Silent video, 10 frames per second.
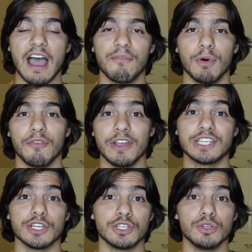have
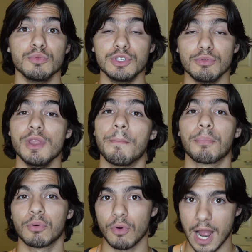motivation to do the
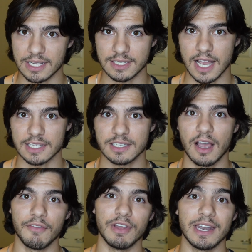process
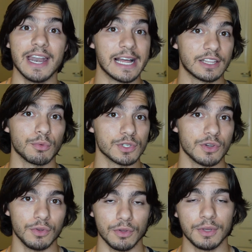of it, not the
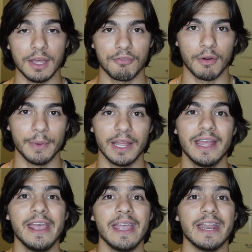result you get from it.
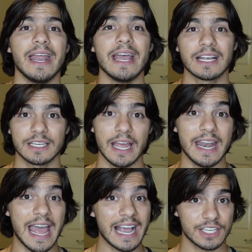
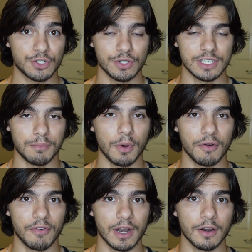An extrinsic
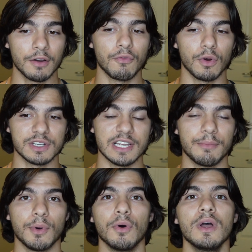motivator, for
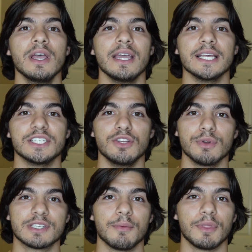example, is
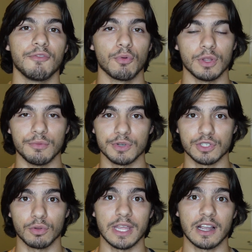doing something for the
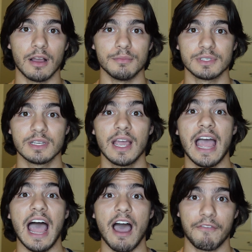result that comes
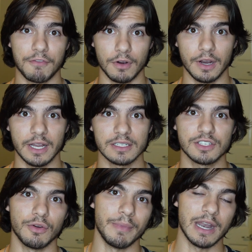after it.
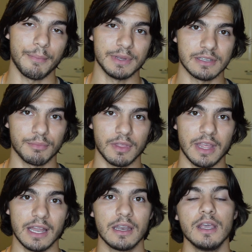So it may not be something
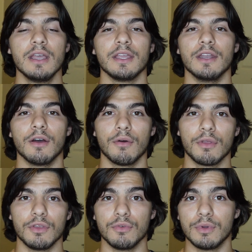that, you know,
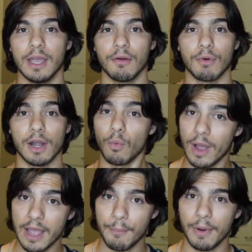you get right
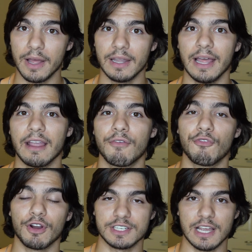away, but like,
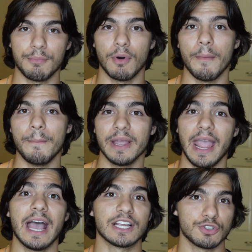for example, a big
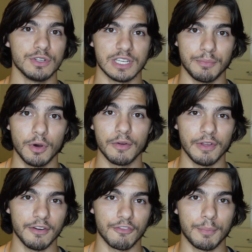extrinsic
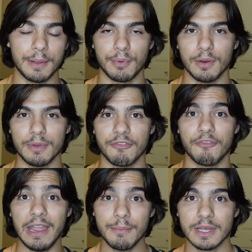motivator for people to be
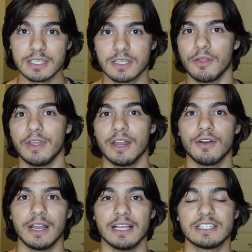famous on the
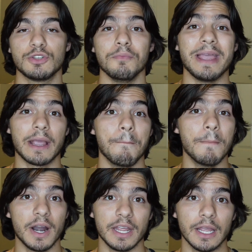internet is to make
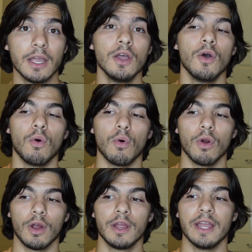money,
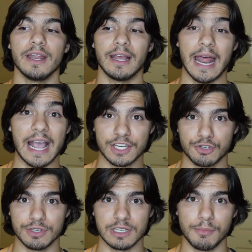or an
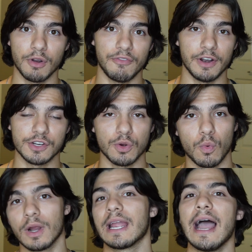extrinsic motivator to
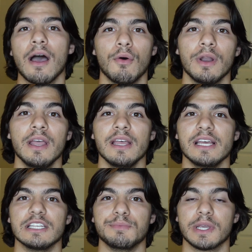work out
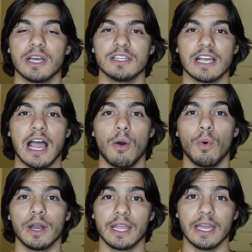is because I
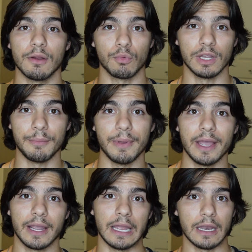want to get really
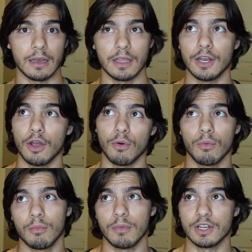big and, you
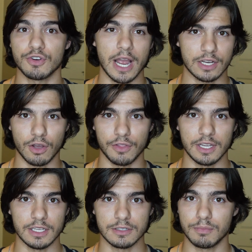know, attract all
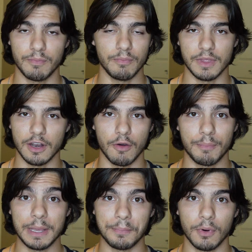these, you know,
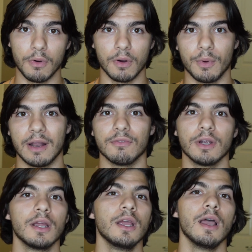people or whatever.